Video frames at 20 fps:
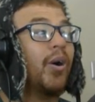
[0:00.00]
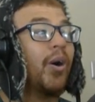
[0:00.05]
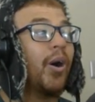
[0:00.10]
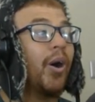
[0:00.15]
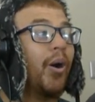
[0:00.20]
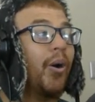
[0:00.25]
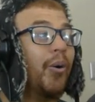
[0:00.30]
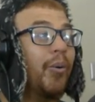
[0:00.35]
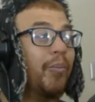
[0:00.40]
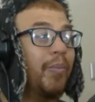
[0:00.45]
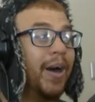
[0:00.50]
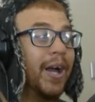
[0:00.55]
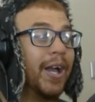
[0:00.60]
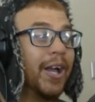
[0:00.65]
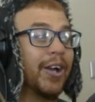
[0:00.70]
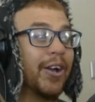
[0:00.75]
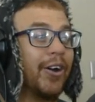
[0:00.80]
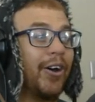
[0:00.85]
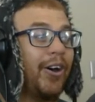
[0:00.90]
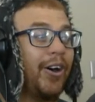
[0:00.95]
Oh my
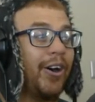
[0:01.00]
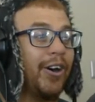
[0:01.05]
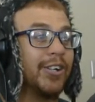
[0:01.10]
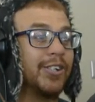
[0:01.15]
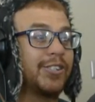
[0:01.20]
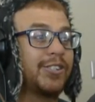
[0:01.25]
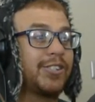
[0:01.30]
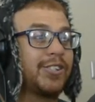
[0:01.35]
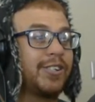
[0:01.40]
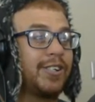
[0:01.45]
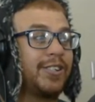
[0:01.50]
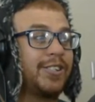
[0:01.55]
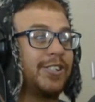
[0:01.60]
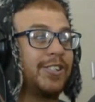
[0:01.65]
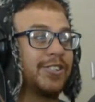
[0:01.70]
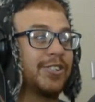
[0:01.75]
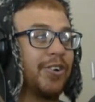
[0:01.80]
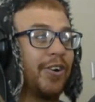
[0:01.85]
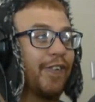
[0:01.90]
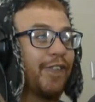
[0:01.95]
gosh,
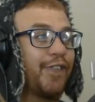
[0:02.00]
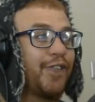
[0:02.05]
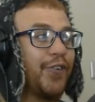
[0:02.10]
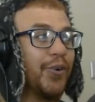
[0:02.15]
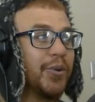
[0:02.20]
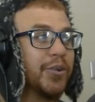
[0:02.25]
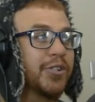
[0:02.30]
she's gone full